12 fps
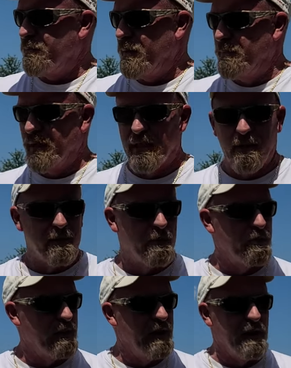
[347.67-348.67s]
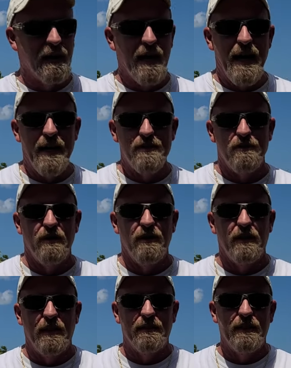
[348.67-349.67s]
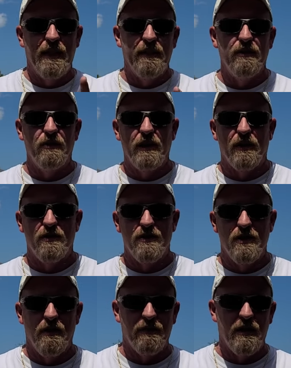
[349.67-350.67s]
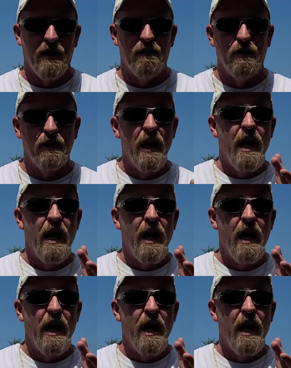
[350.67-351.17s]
be picking up debris, glass, or anything like that, you got yourself covered.